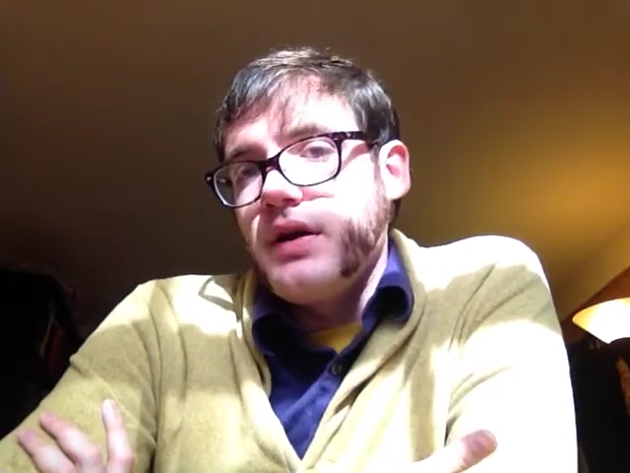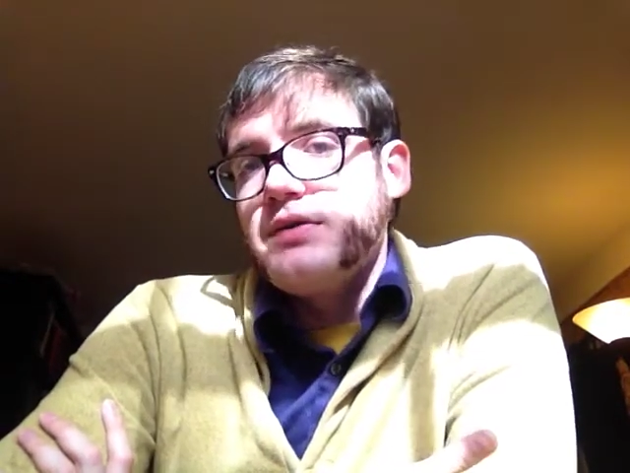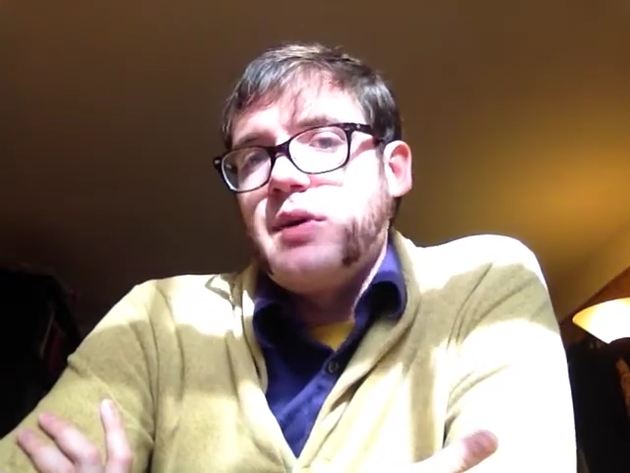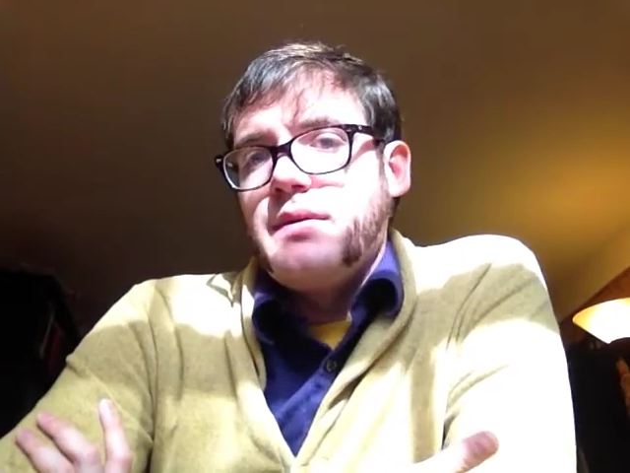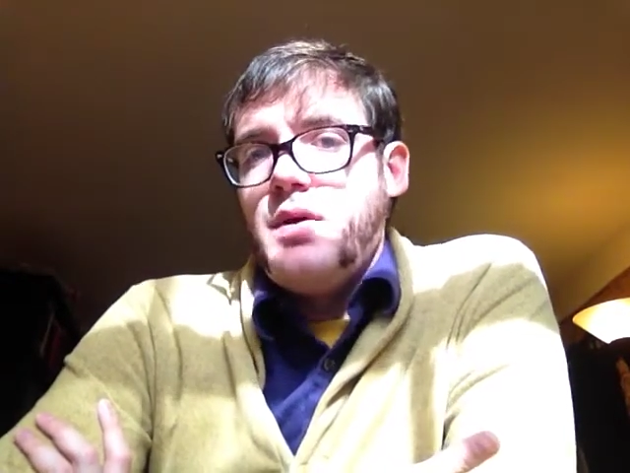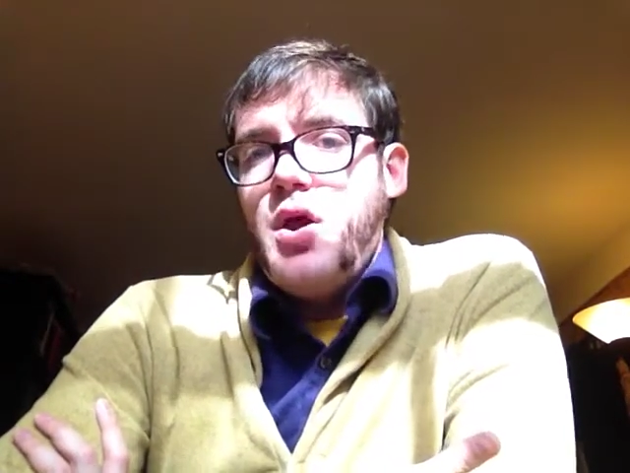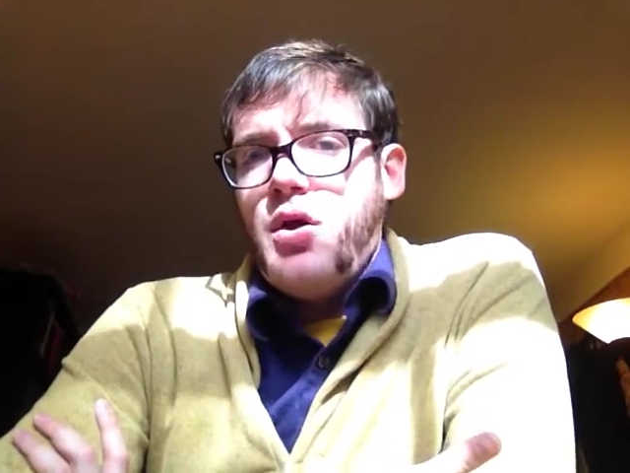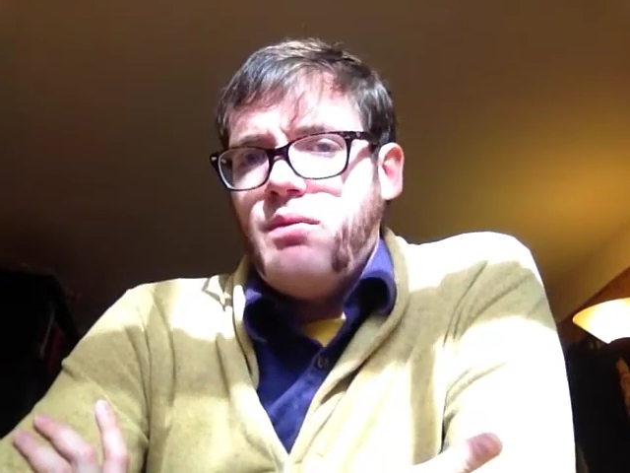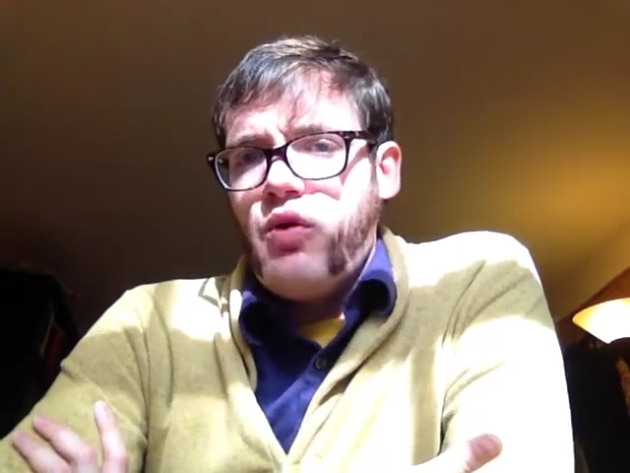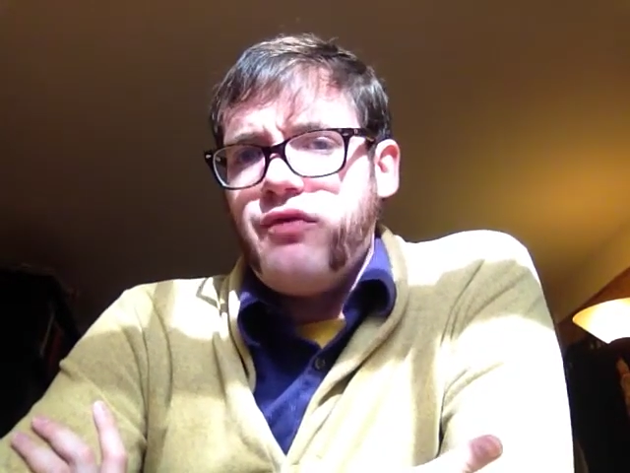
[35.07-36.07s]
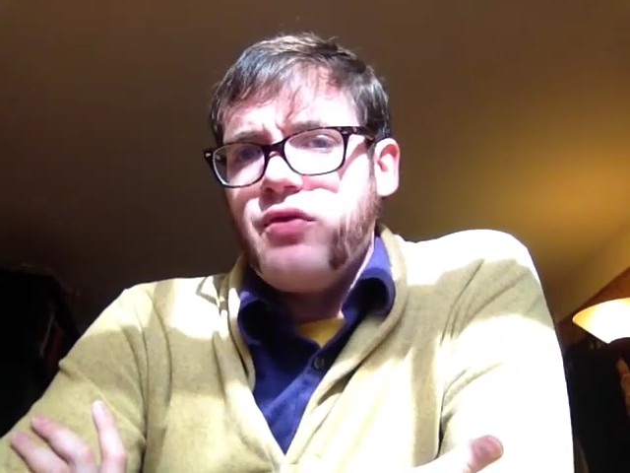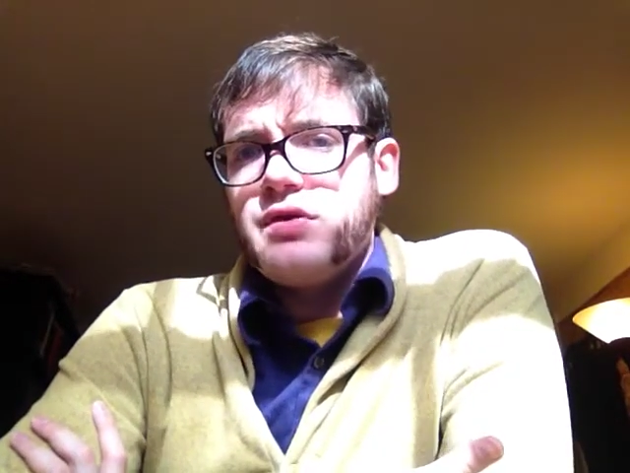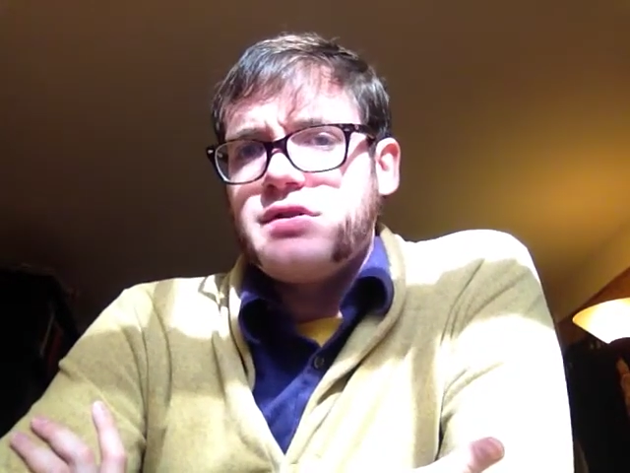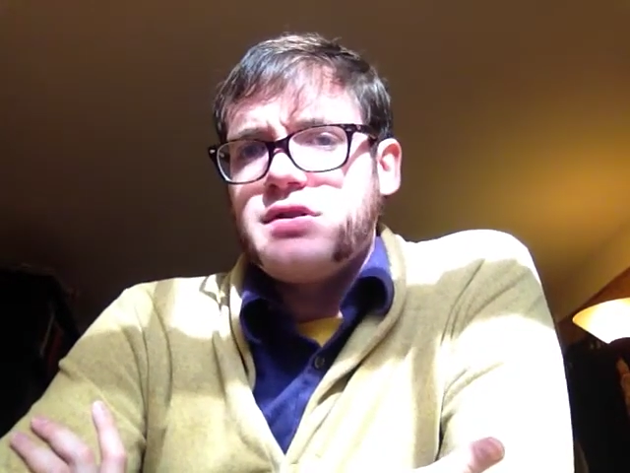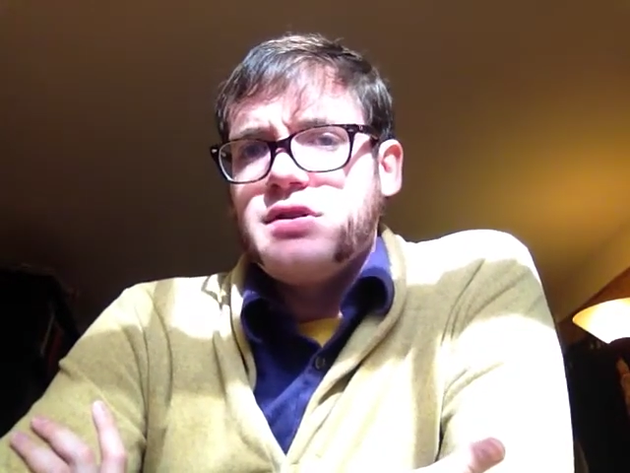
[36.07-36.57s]
has been more
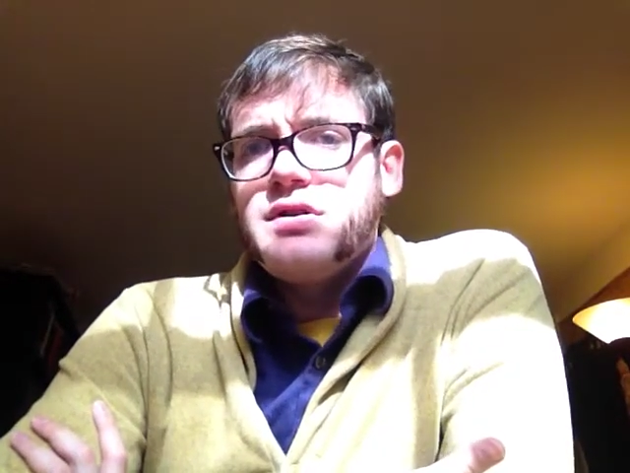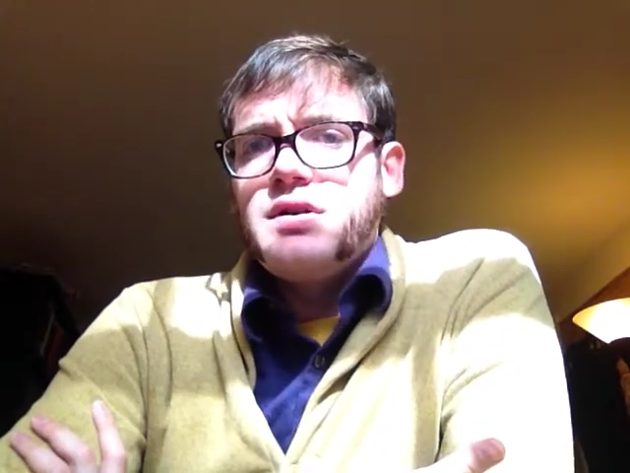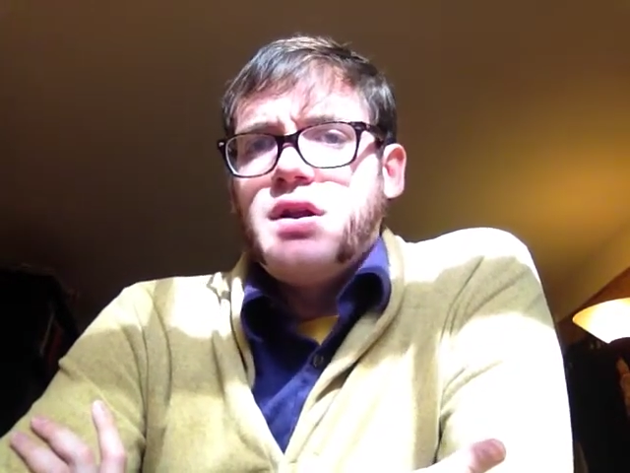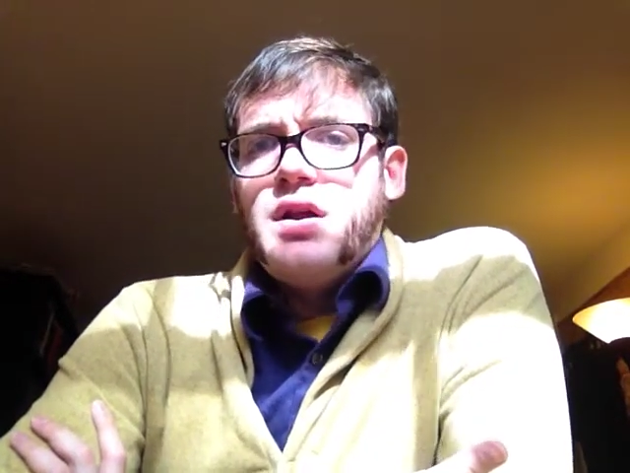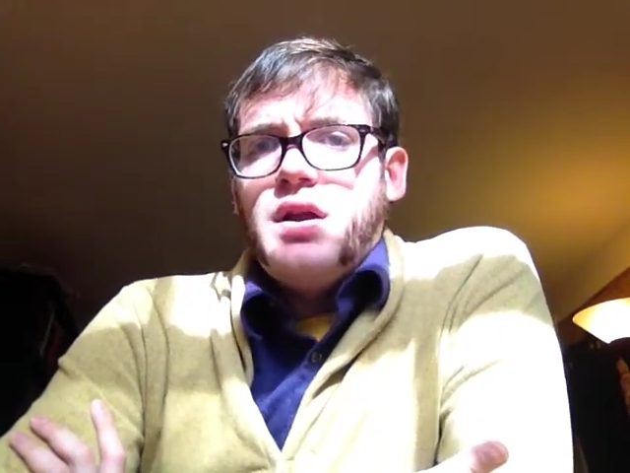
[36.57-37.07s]
focused on